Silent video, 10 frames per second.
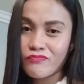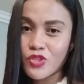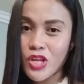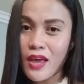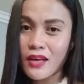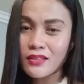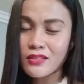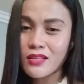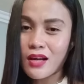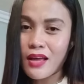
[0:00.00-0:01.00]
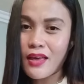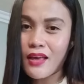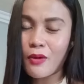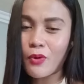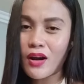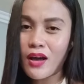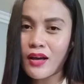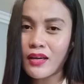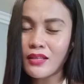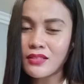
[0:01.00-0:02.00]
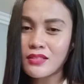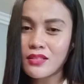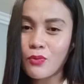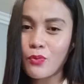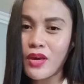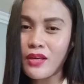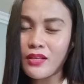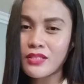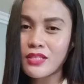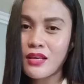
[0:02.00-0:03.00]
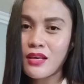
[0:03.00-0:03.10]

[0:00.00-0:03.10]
checked, our height, weight,